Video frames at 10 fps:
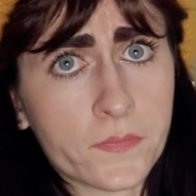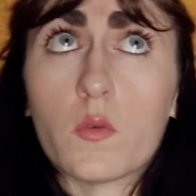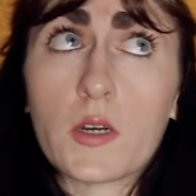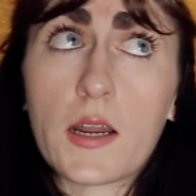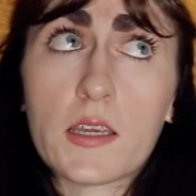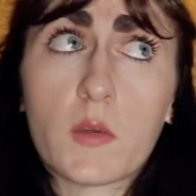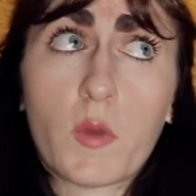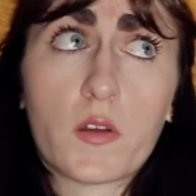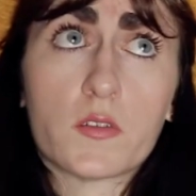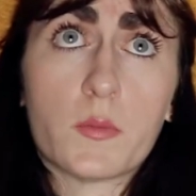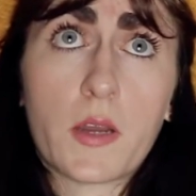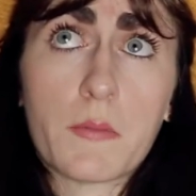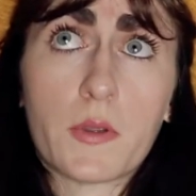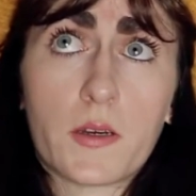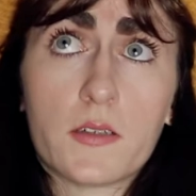When I came out to my
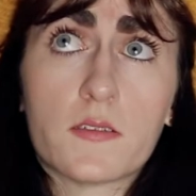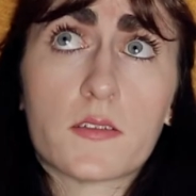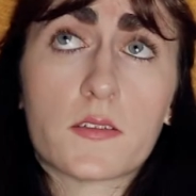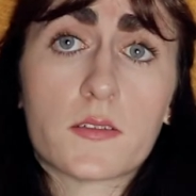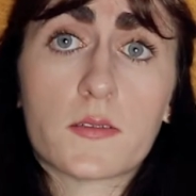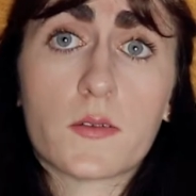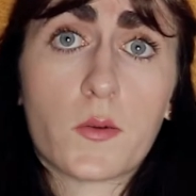parents